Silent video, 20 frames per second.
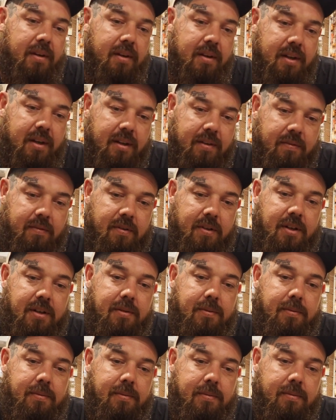and
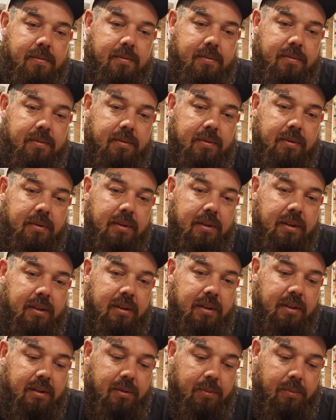reel
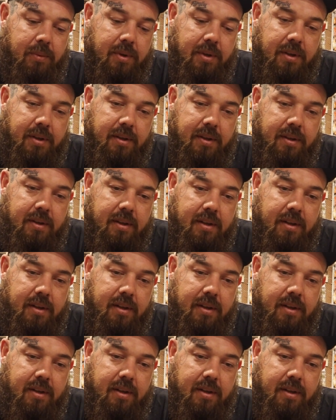with